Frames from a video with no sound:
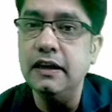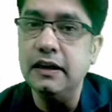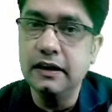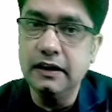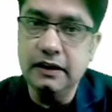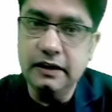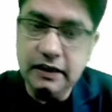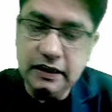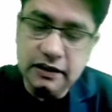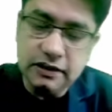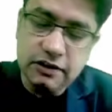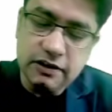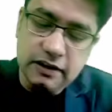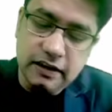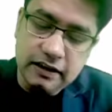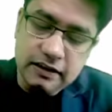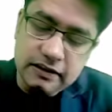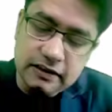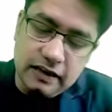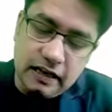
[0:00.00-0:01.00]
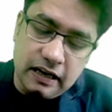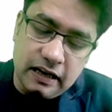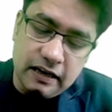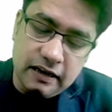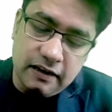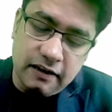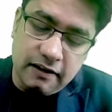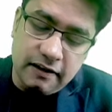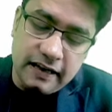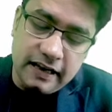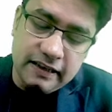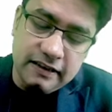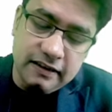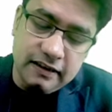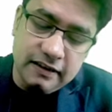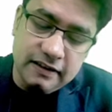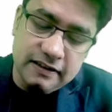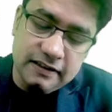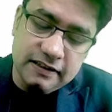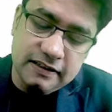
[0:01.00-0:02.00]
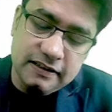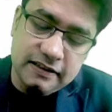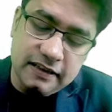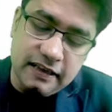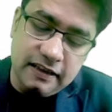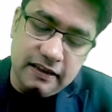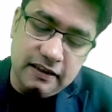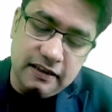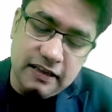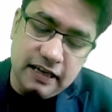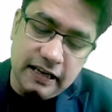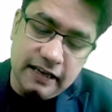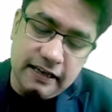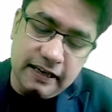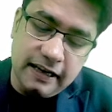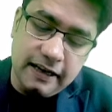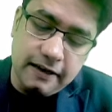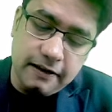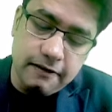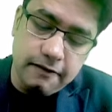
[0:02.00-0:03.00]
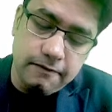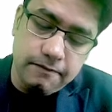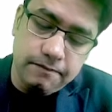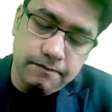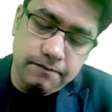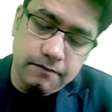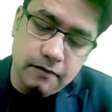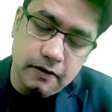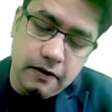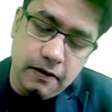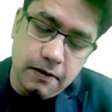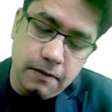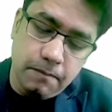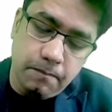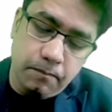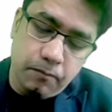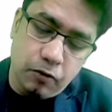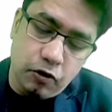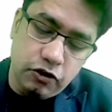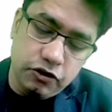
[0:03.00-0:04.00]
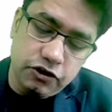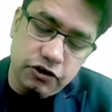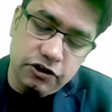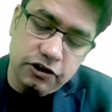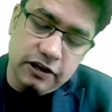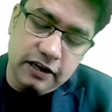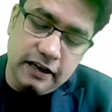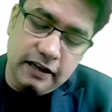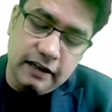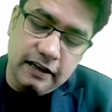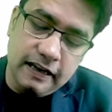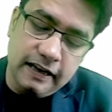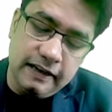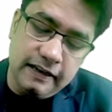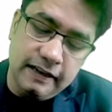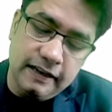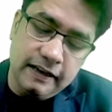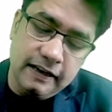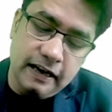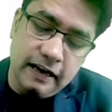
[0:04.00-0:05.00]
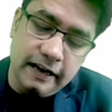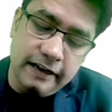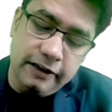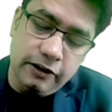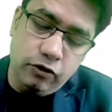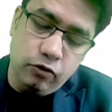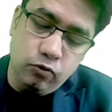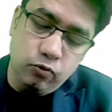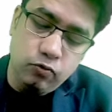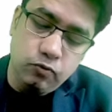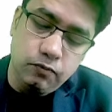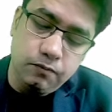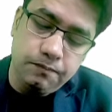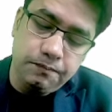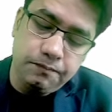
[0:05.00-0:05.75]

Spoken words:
These drugs are rather synthetic prostaglandin I2.